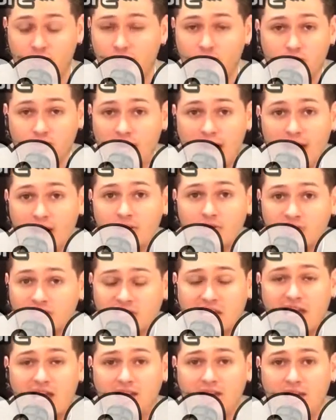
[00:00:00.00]
Do you not
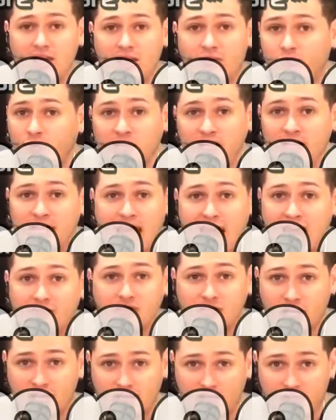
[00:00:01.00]
understand that if we didn't have
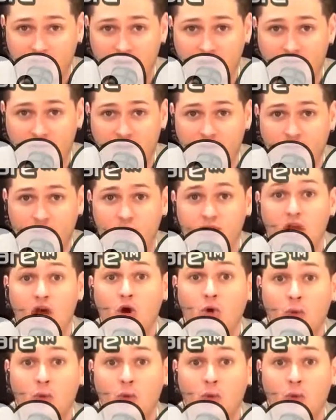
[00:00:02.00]
genetically modified foods,